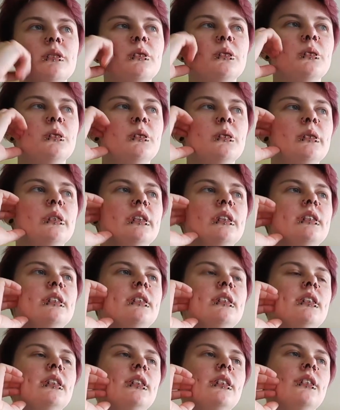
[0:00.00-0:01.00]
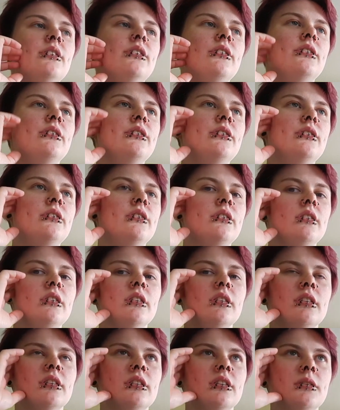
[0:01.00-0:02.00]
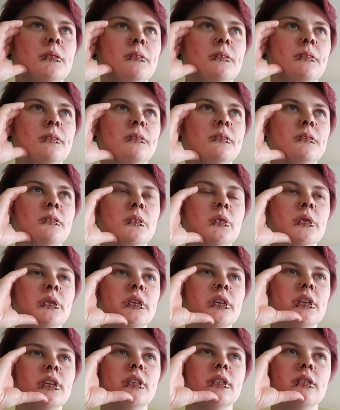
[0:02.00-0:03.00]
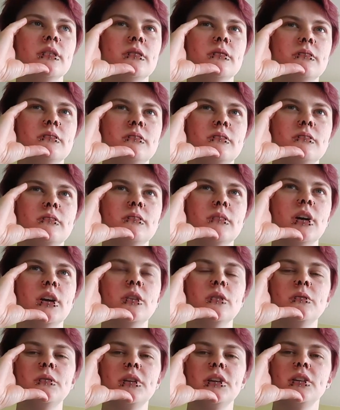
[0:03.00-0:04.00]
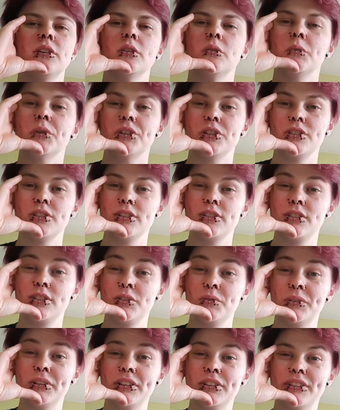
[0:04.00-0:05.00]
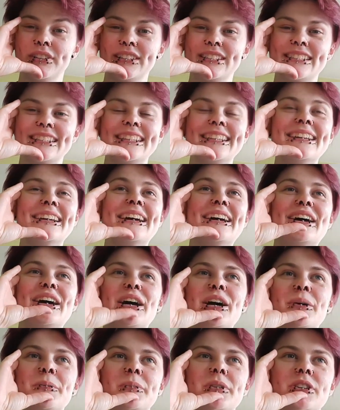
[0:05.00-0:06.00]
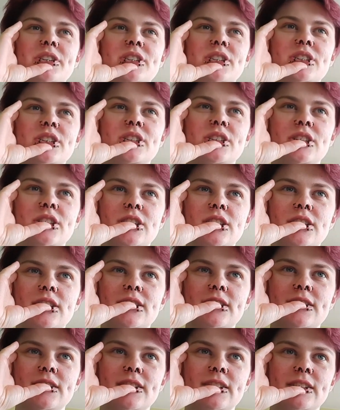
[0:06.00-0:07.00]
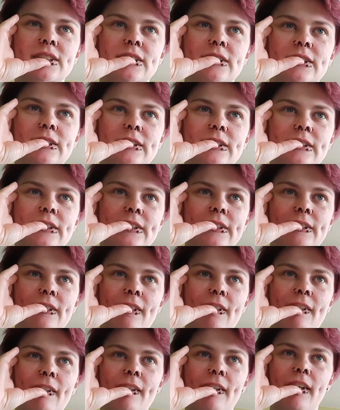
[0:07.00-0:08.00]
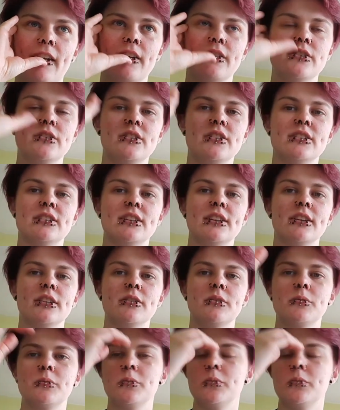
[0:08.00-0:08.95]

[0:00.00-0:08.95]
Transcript: who is working. I don't really know what she's doing, honestly, but she said she's like